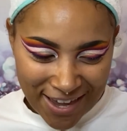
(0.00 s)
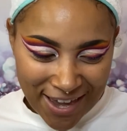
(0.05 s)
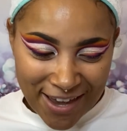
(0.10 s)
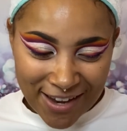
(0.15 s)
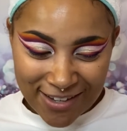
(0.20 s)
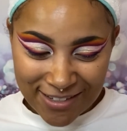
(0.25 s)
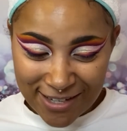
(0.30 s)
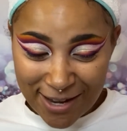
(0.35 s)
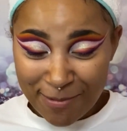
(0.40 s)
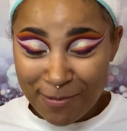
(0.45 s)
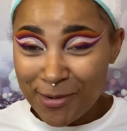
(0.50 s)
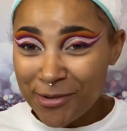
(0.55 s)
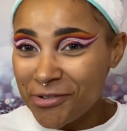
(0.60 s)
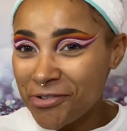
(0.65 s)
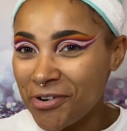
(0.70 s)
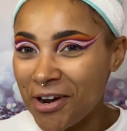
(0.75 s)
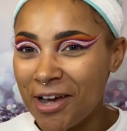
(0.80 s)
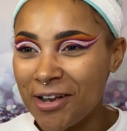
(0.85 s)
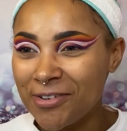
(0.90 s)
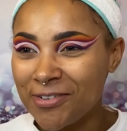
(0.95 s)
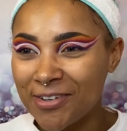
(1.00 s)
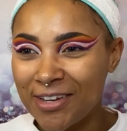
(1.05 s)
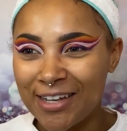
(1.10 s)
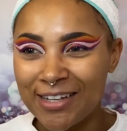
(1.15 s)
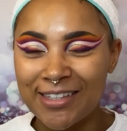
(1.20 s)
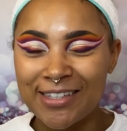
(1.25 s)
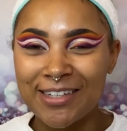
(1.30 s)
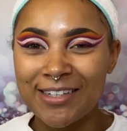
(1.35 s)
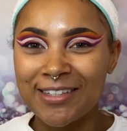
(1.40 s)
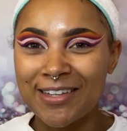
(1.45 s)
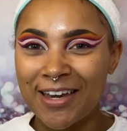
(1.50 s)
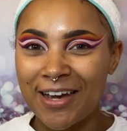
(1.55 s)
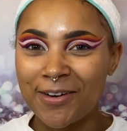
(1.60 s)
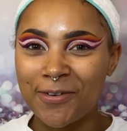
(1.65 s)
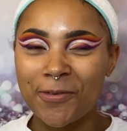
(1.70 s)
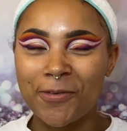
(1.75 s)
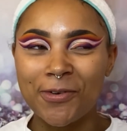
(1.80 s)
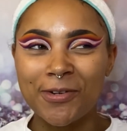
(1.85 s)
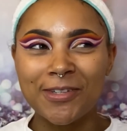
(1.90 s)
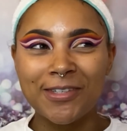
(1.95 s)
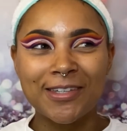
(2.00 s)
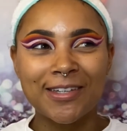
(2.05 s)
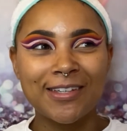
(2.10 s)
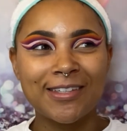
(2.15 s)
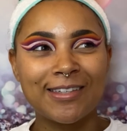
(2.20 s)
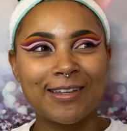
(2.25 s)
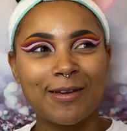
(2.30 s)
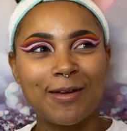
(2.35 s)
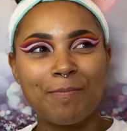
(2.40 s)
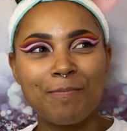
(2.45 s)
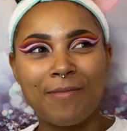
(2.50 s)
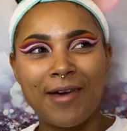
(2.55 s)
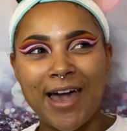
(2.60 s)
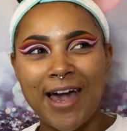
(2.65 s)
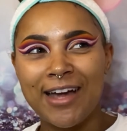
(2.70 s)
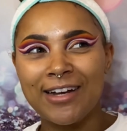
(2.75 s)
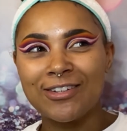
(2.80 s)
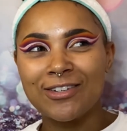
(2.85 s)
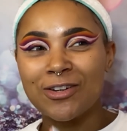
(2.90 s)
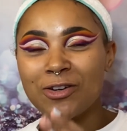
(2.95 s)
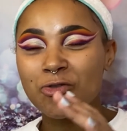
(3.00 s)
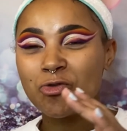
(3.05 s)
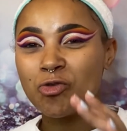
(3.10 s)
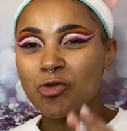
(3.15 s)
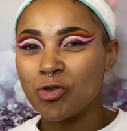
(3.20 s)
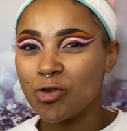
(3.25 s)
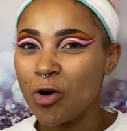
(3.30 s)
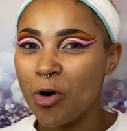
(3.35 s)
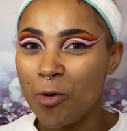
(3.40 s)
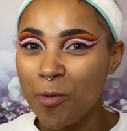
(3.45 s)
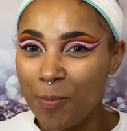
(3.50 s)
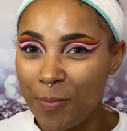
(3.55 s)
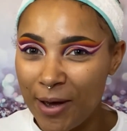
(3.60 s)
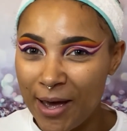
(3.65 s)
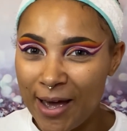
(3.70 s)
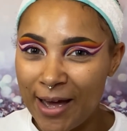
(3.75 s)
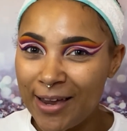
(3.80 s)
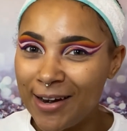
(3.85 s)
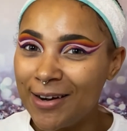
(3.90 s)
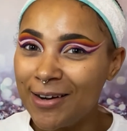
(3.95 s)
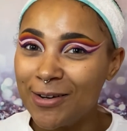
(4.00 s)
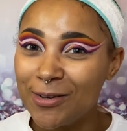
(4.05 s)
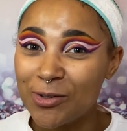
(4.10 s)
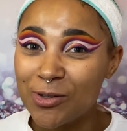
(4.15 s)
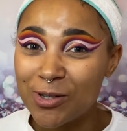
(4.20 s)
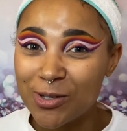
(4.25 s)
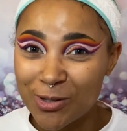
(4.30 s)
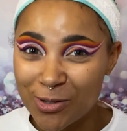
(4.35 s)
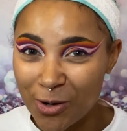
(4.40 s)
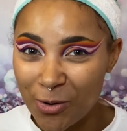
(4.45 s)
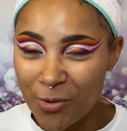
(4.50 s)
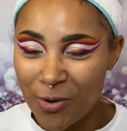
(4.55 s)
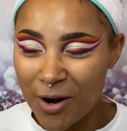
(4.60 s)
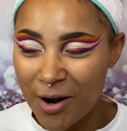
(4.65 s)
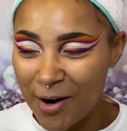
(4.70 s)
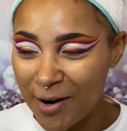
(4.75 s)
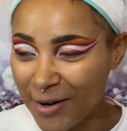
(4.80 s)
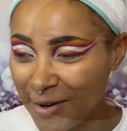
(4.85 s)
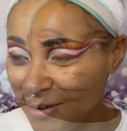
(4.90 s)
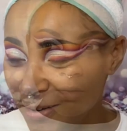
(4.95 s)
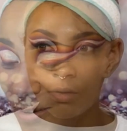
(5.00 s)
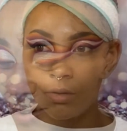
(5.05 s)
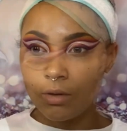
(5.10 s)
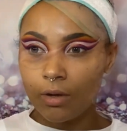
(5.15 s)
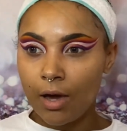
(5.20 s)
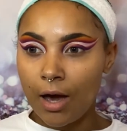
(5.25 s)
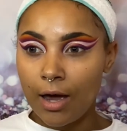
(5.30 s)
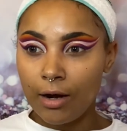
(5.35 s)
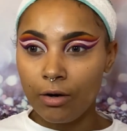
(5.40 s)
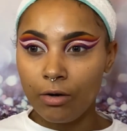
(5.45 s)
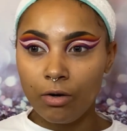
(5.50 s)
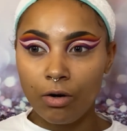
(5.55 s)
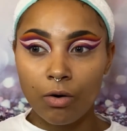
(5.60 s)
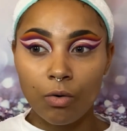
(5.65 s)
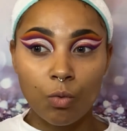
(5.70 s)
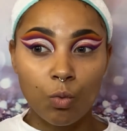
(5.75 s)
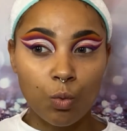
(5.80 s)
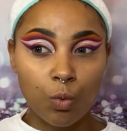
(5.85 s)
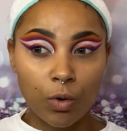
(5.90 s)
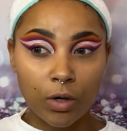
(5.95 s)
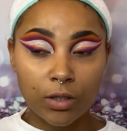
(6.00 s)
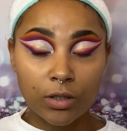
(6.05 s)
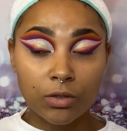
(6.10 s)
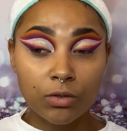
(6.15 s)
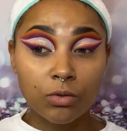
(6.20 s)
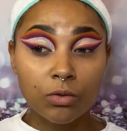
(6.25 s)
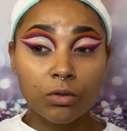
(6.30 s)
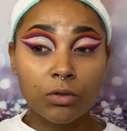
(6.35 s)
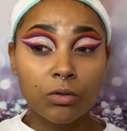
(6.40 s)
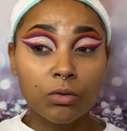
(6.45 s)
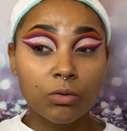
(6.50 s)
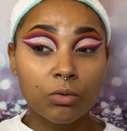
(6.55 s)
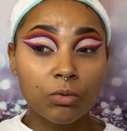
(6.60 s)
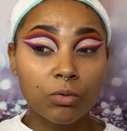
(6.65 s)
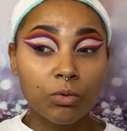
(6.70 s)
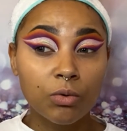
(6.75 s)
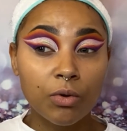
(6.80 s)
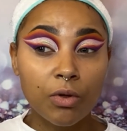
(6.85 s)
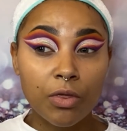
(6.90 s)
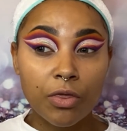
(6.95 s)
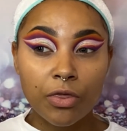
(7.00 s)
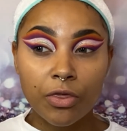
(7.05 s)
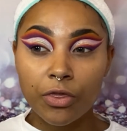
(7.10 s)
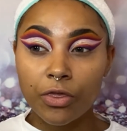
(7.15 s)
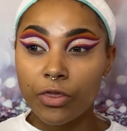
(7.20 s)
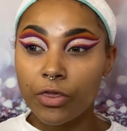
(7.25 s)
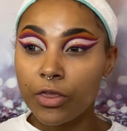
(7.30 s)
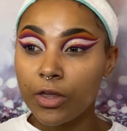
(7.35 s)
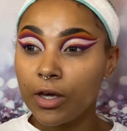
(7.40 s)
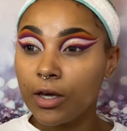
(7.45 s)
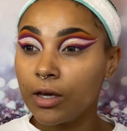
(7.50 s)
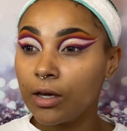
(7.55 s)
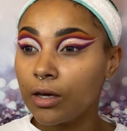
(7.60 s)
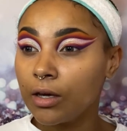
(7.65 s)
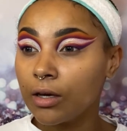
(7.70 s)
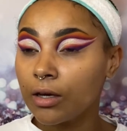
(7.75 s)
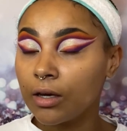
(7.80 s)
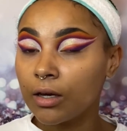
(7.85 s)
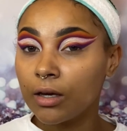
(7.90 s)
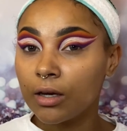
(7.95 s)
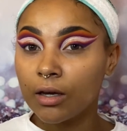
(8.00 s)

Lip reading: Because I've been trying to get these cut creases match so bad, and it's so hard. I don't know, what do you think?